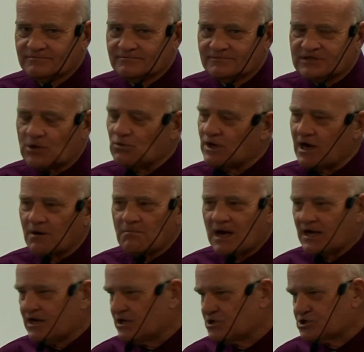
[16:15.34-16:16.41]
So I want
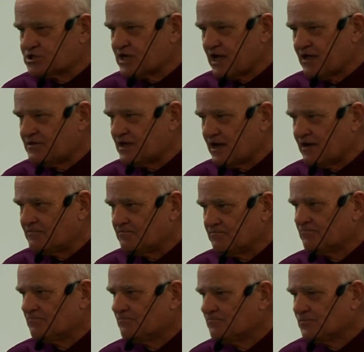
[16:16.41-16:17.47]
everybody to understand that.
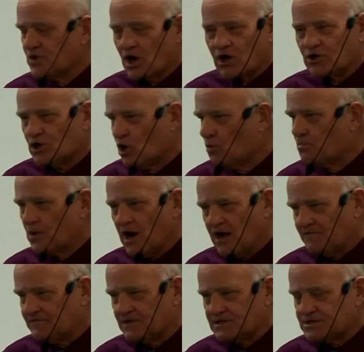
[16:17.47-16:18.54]
There are no
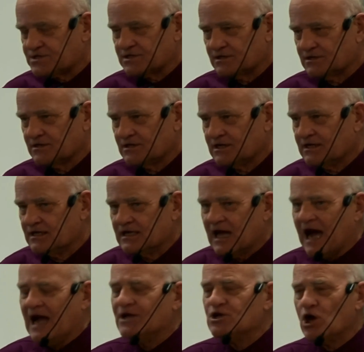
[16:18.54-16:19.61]
prophets.
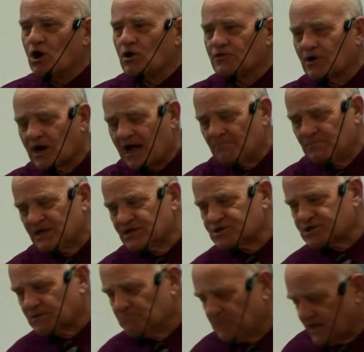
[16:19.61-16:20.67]
I know there have been
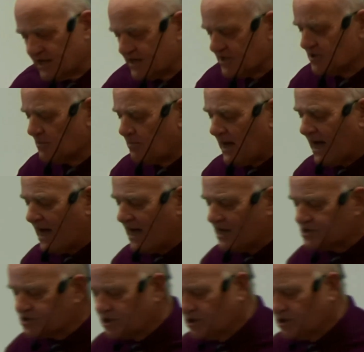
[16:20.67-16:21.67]
some men in the past,